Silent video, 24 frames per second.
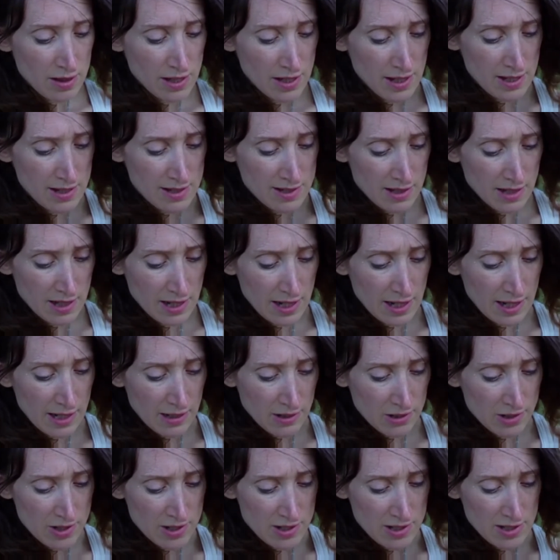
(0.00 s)
These they
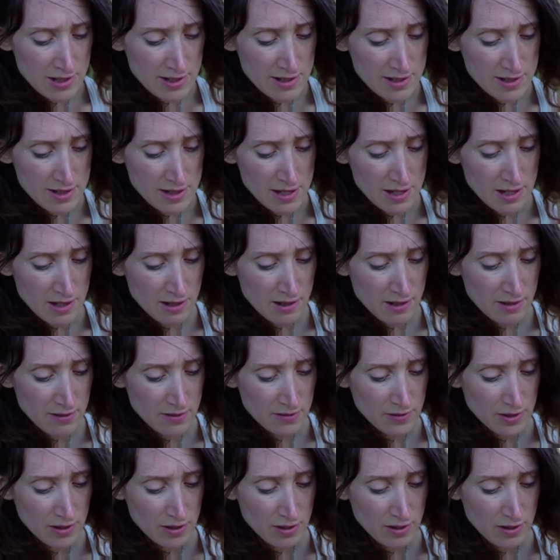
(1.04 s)
anxiously seek
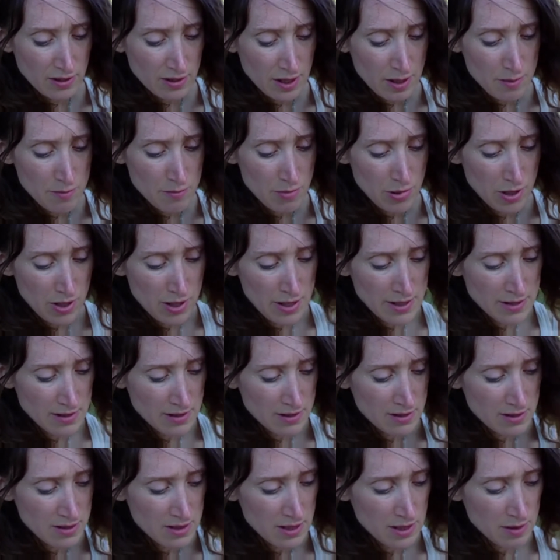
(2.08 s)
after, and bind
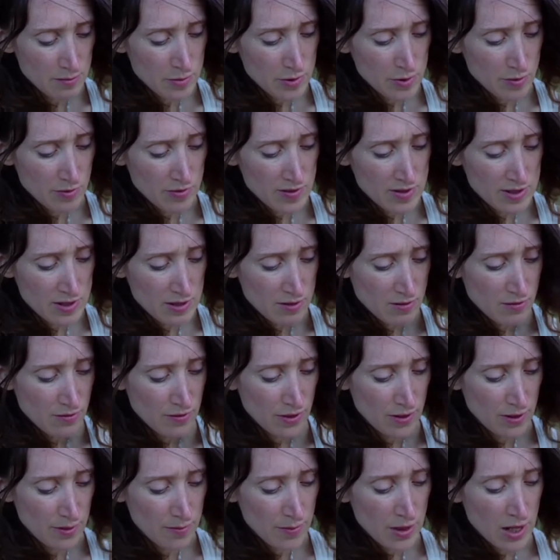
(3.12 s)
at the tips with
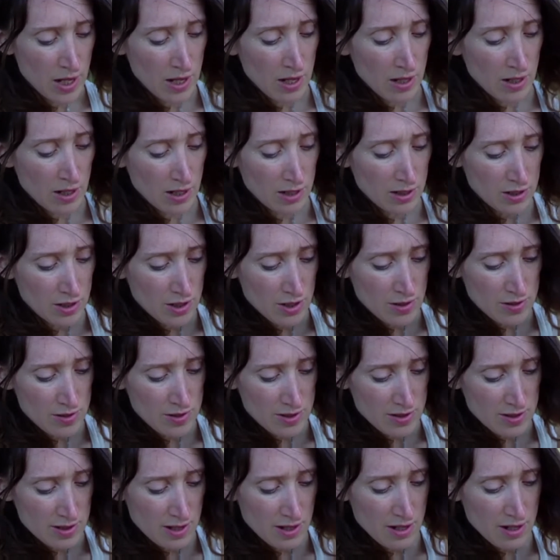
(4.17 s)
silver, and
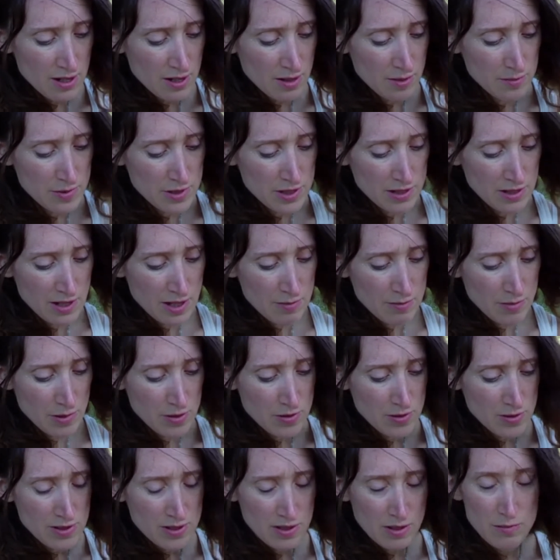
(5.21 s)
use as cups at their
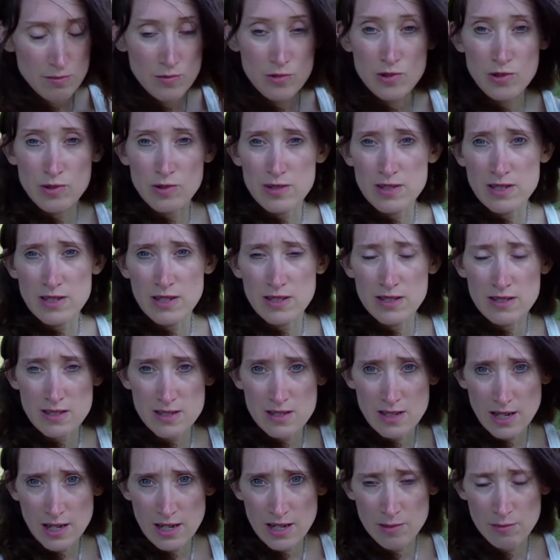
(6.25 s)
most sumptuous
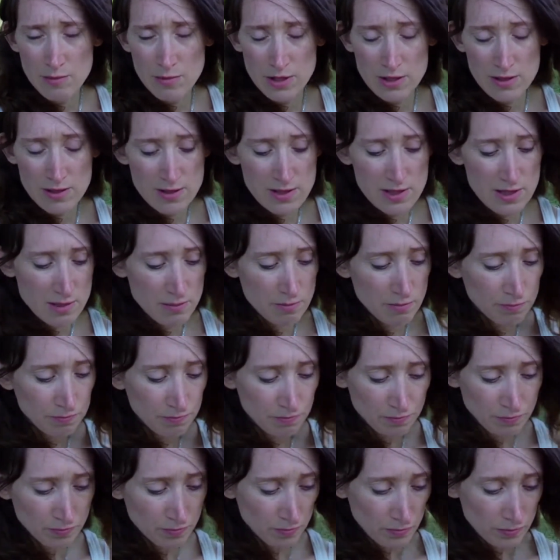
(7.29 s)
entertainments.
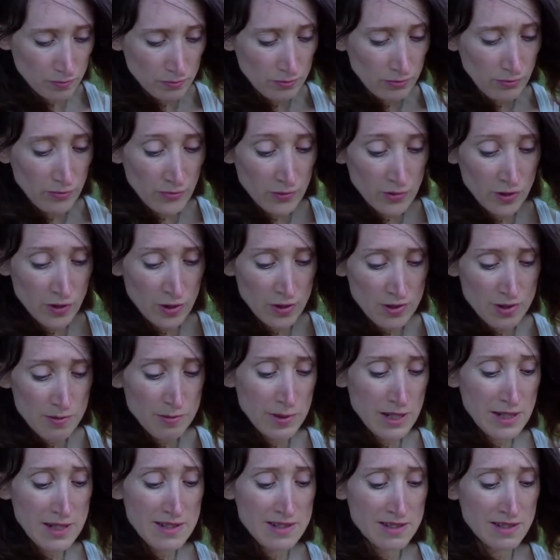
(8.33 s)
So it's
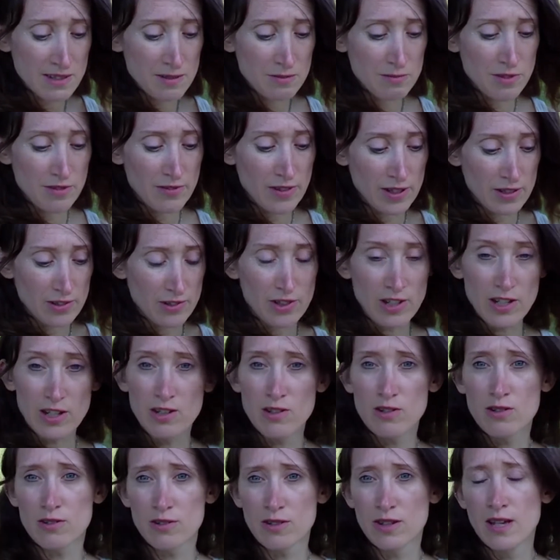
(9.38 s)
amazing that we've actually
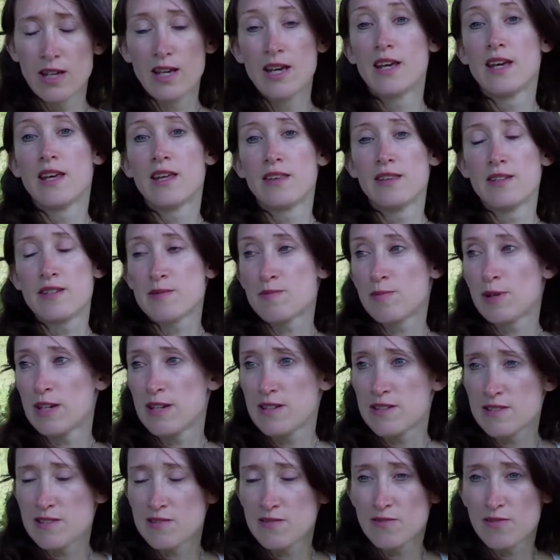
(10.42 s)
got this
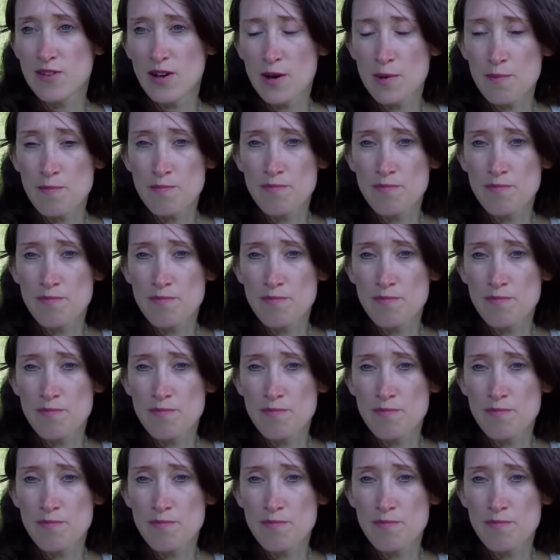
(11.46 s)
piece of